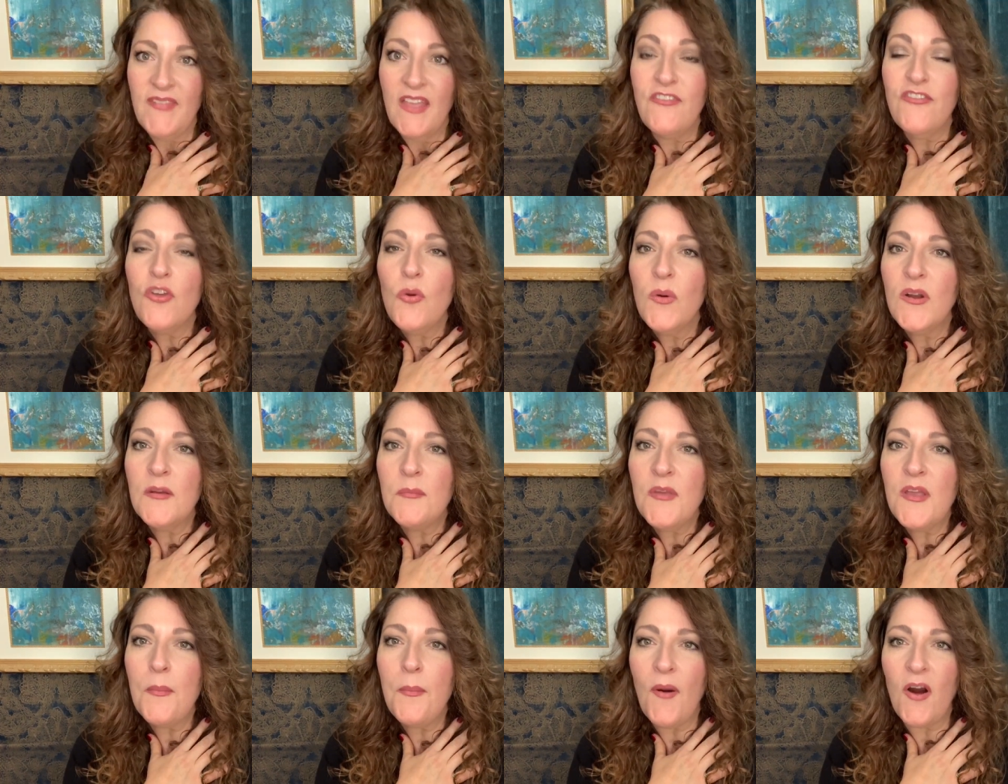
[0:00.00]
if you want to
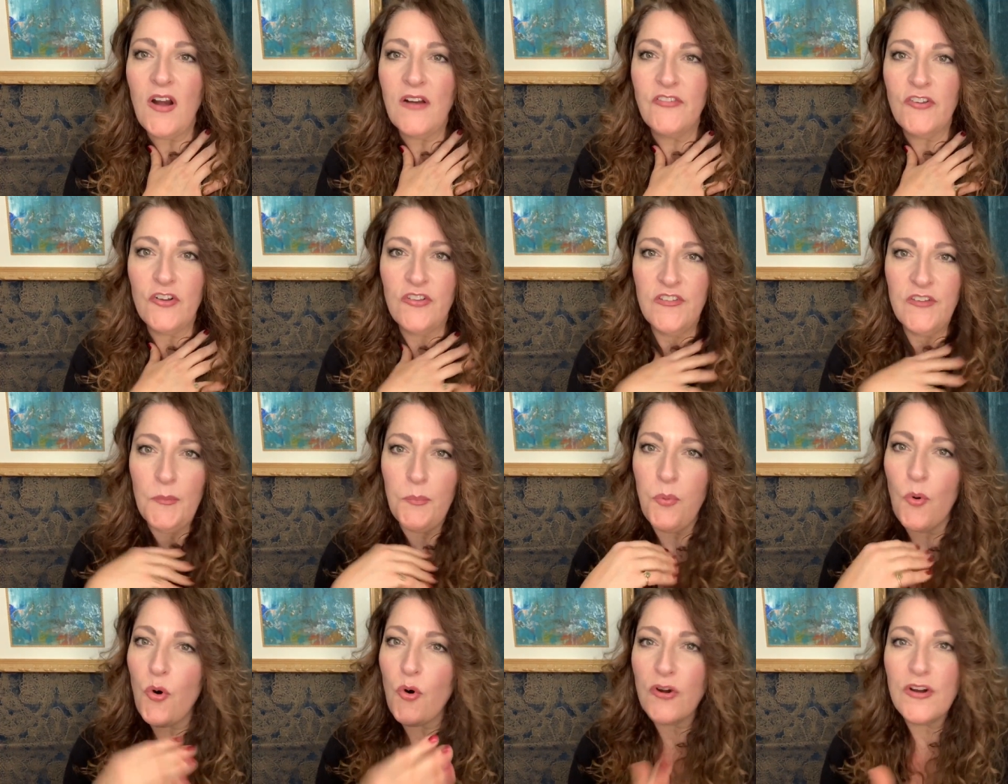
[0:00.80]
be a part of a
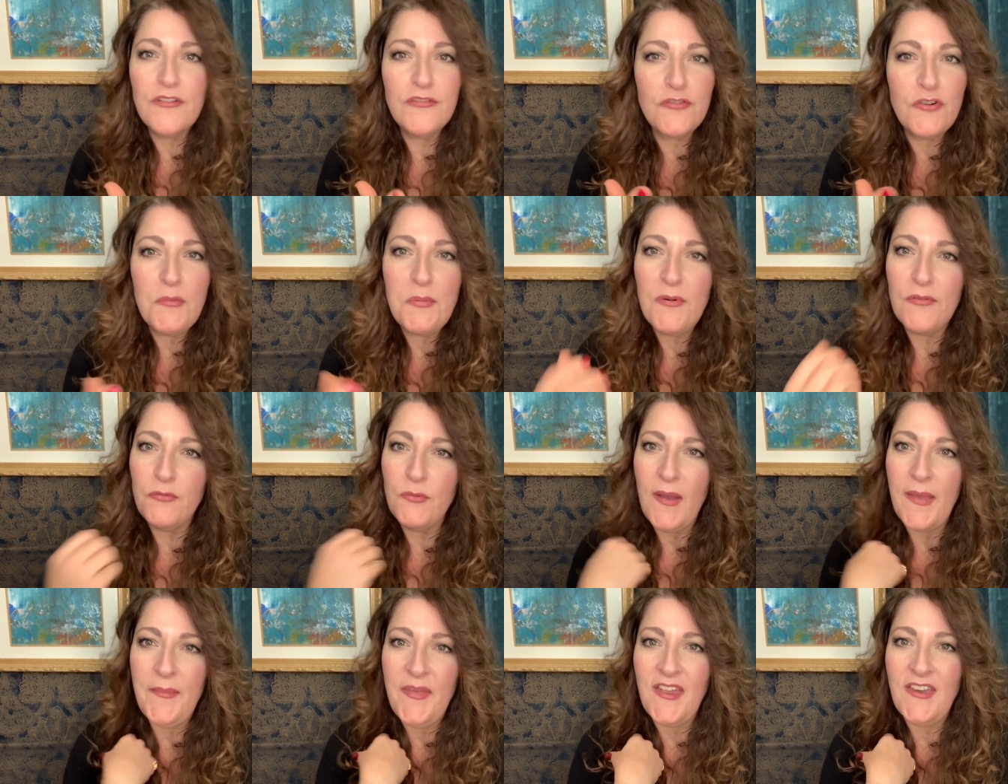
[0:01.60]
supportive group of
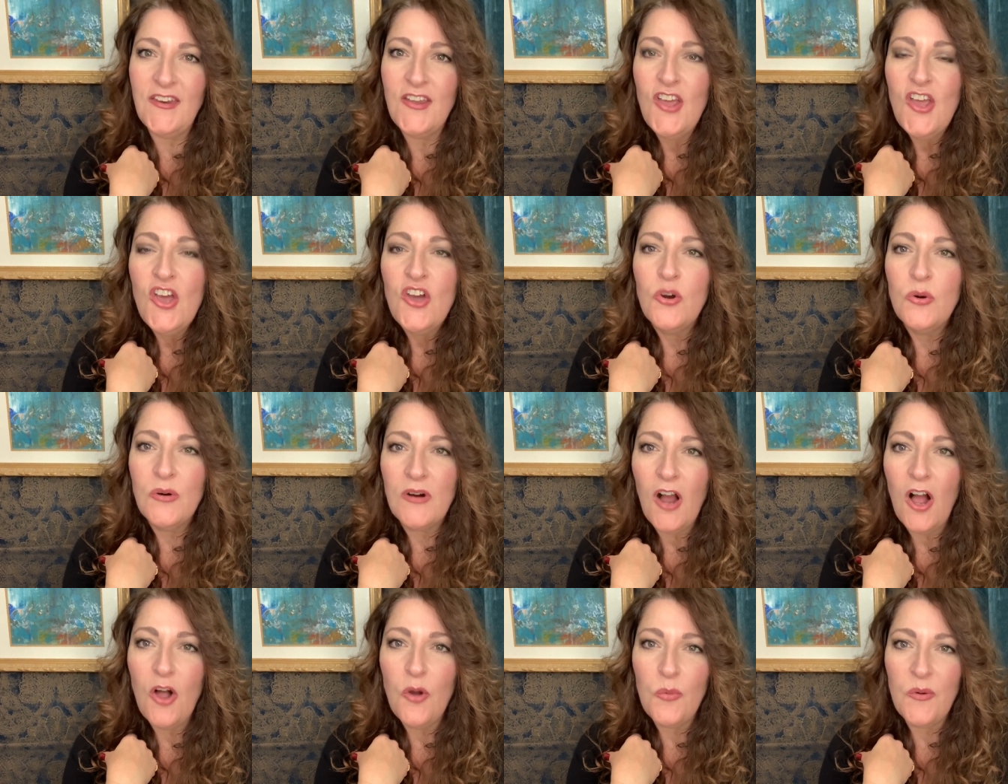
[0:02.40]
women who are
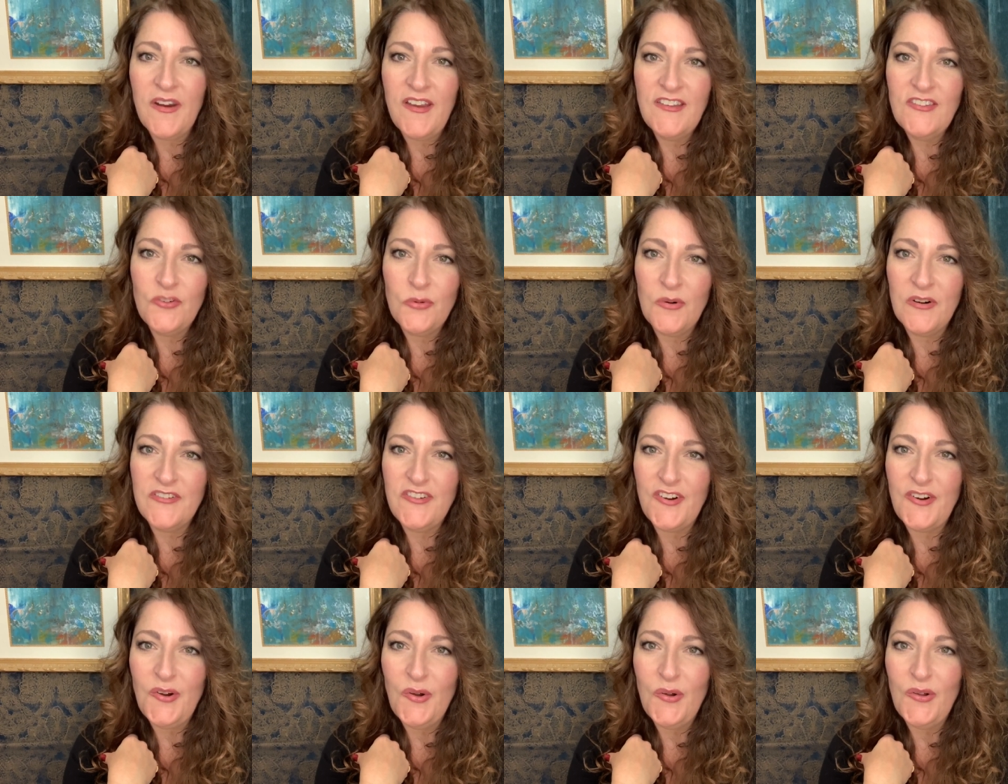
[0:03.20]
all working toward
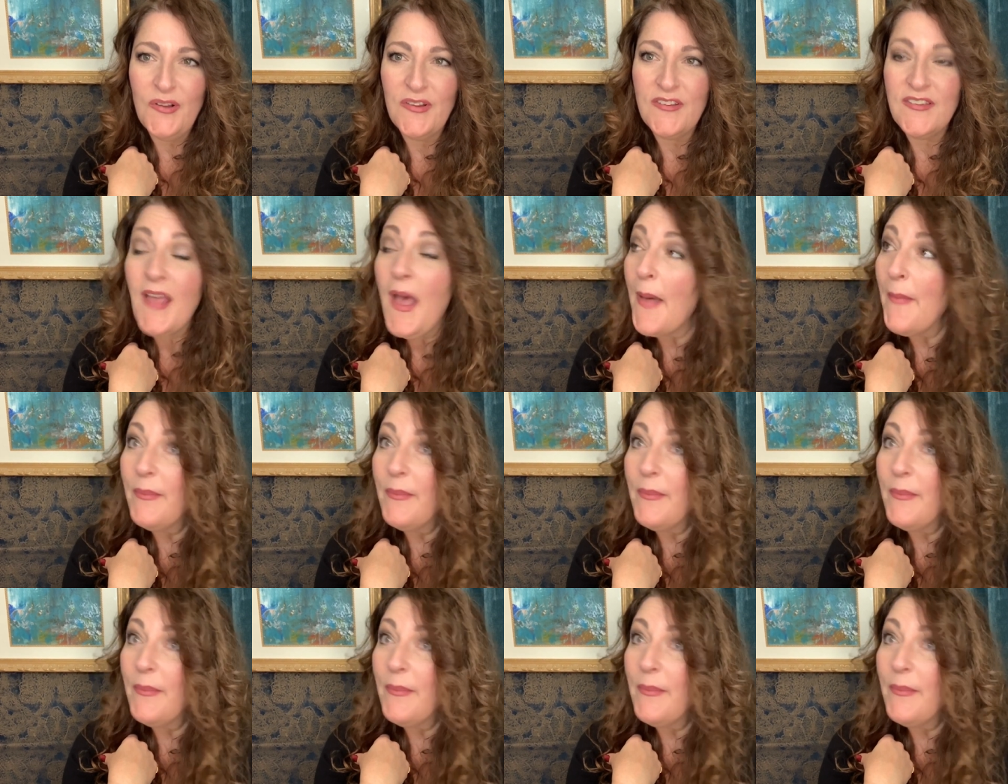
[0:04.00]
their goals,